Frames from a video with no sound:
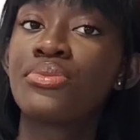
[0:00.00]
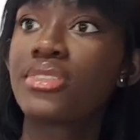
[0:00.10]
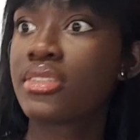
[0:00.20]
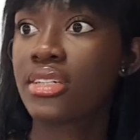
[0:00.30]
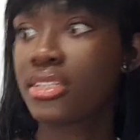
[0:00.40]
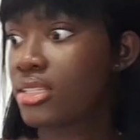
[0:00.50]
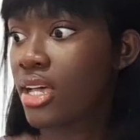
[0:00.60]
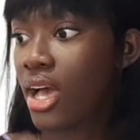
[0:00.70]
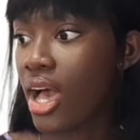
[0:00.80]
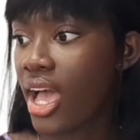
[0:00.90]
So then
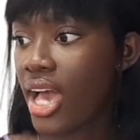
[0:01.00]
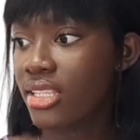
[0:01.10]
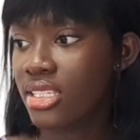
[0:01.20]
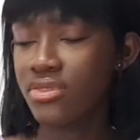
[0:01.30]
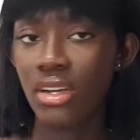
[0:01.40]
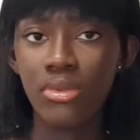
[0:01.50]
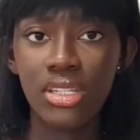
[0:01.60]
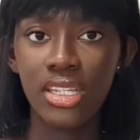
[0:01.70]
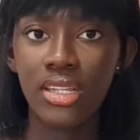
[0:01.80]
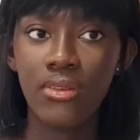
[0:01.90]
I had this
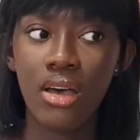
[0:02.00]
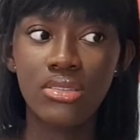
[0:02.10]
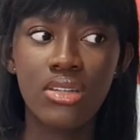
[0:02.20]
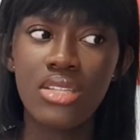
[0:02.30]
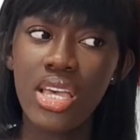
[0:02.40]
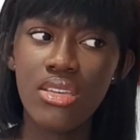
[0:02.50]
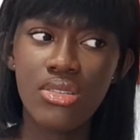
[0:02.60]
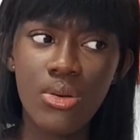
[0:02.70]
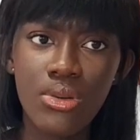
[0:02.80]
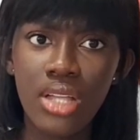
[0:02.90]
fabric laying around, so I was like, you
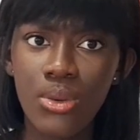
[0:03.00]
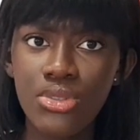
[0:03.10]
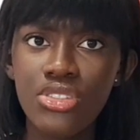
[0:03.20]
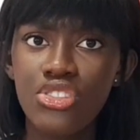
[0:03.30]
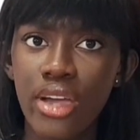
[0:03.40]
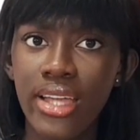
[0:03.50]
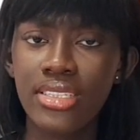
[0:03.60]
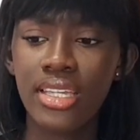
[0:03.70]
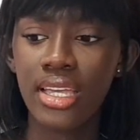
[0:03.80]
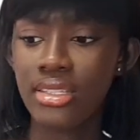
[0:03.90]
know what, I want to try
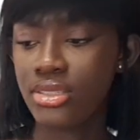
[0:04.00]
it again.